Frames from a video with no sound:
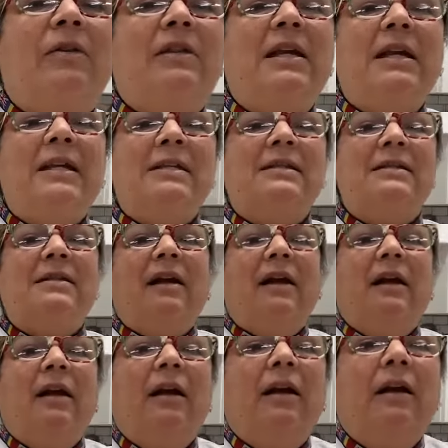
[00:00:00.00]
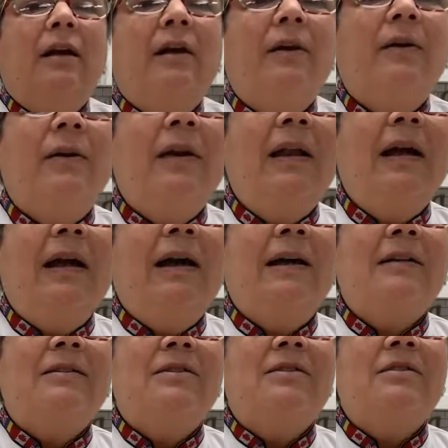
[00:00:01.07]
Ortiz.
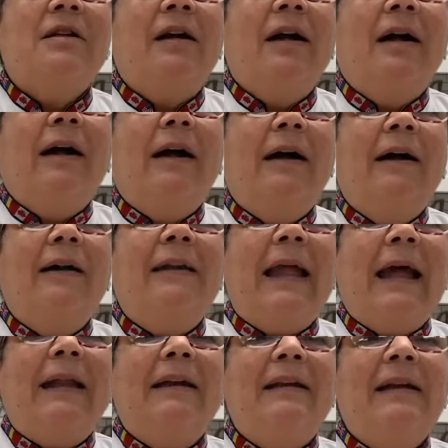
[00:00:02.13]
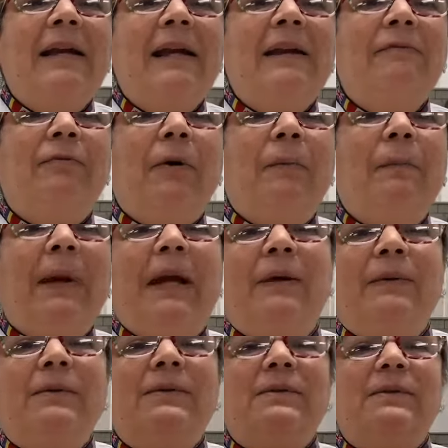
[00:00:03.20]
Hola, uh, Natalie from
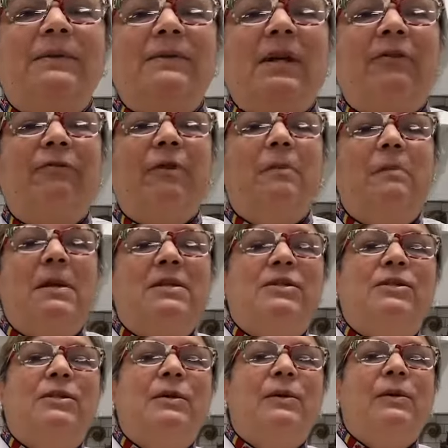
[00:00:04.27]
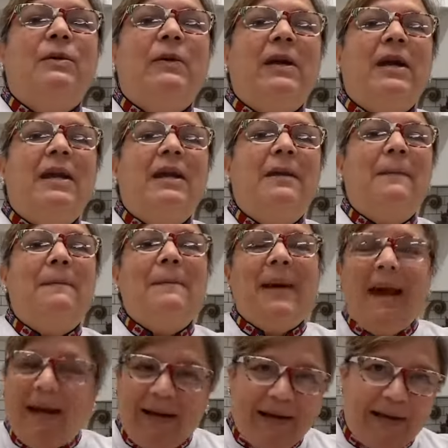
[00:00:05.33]
Peru, from Missouri,
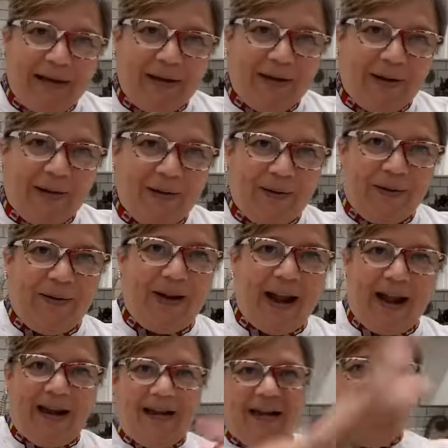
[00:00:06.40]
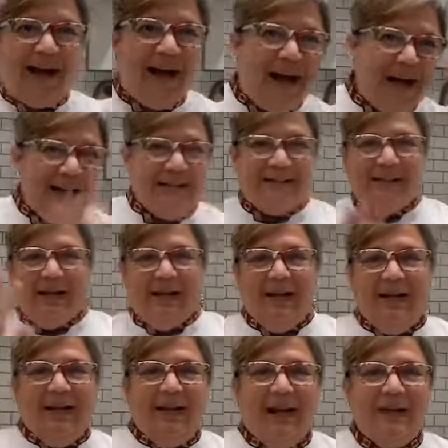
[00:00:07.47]
Mexico. Hi guys!
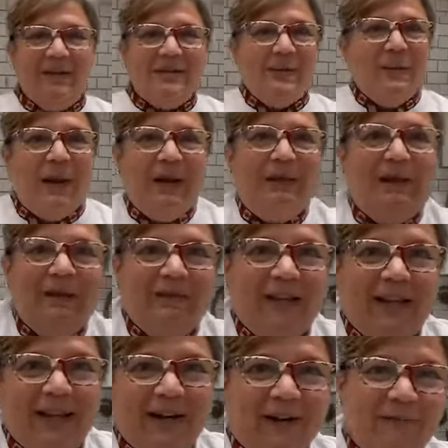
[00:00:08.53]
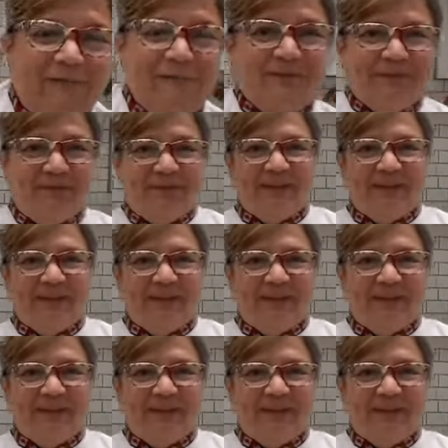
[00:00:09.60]
How's the weather over there?